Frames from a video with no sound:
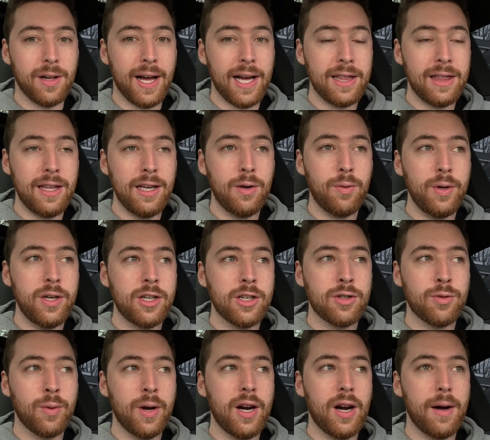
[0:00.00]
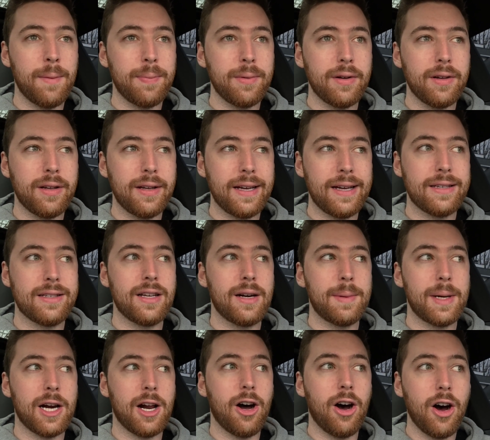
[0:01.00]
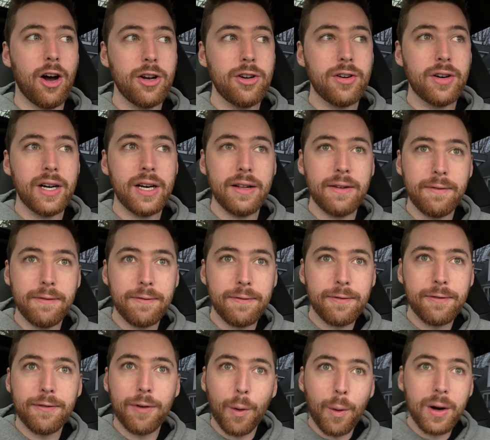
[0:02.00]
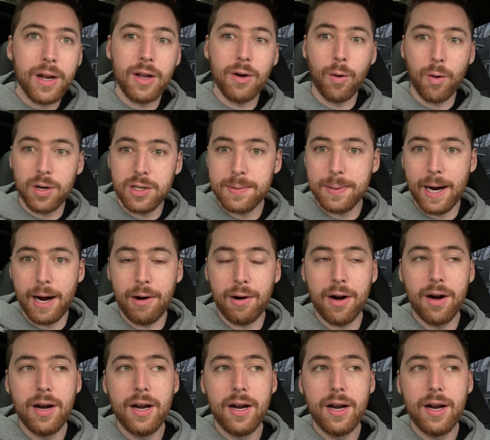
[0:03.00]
I think we just went up, like I said, about 140 horsepower,